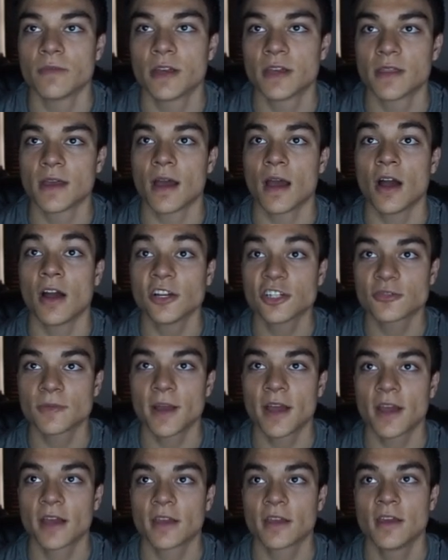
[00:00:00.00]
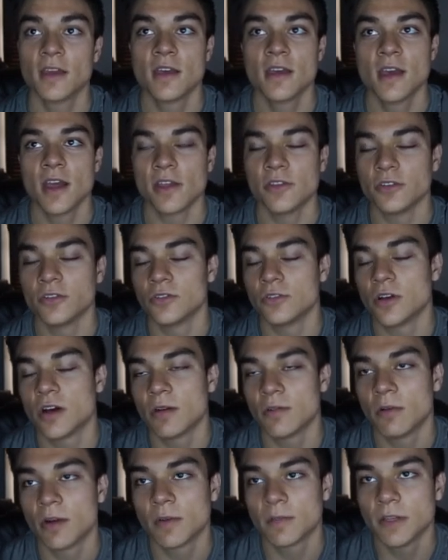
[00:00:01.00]
and making that hunchback, and you do
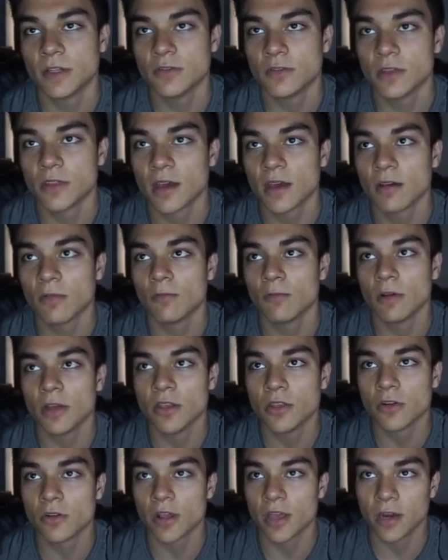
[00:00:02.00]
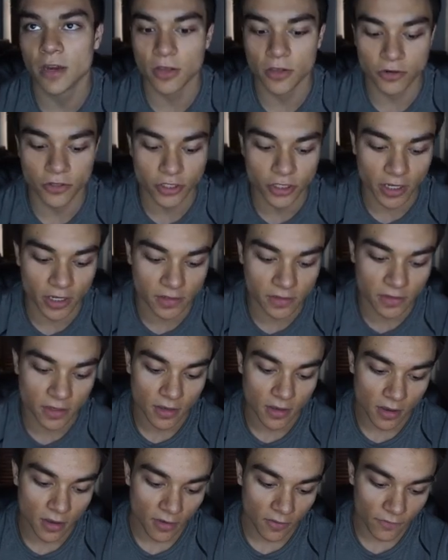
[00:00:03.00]
not want to be doing that when you're hitting your chest.
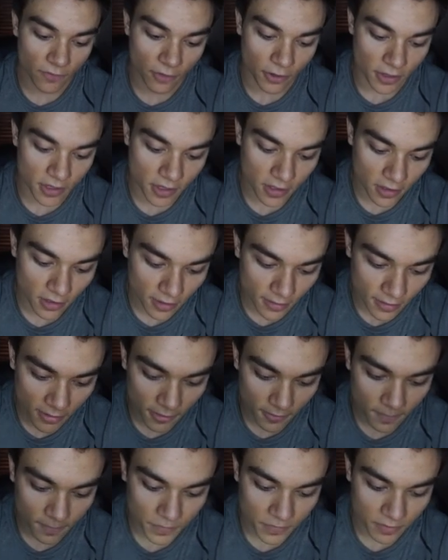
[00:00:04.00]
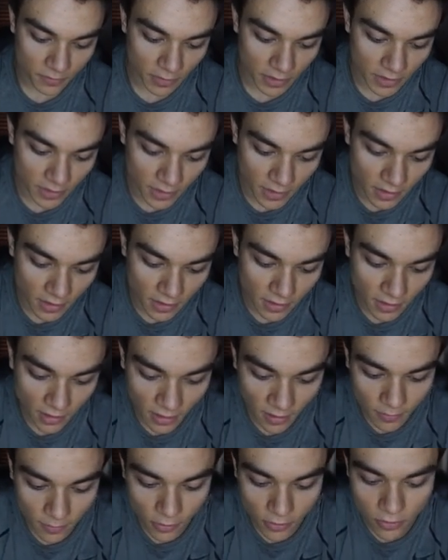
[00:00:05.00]
For here, we did
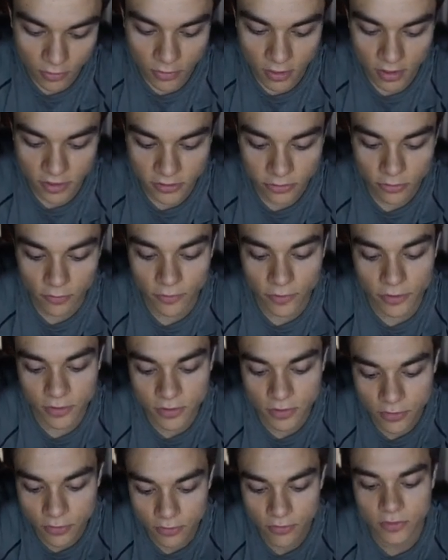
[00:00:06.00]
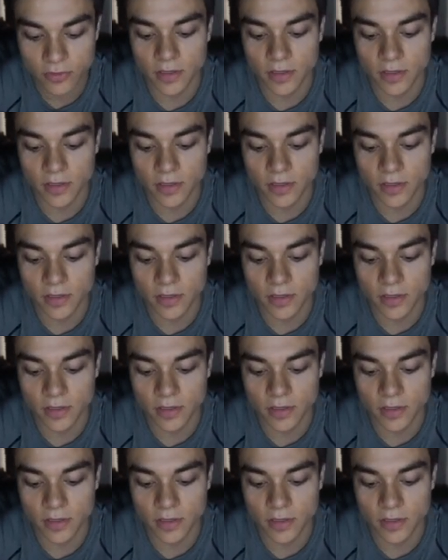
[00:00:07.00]
cable crossovers, two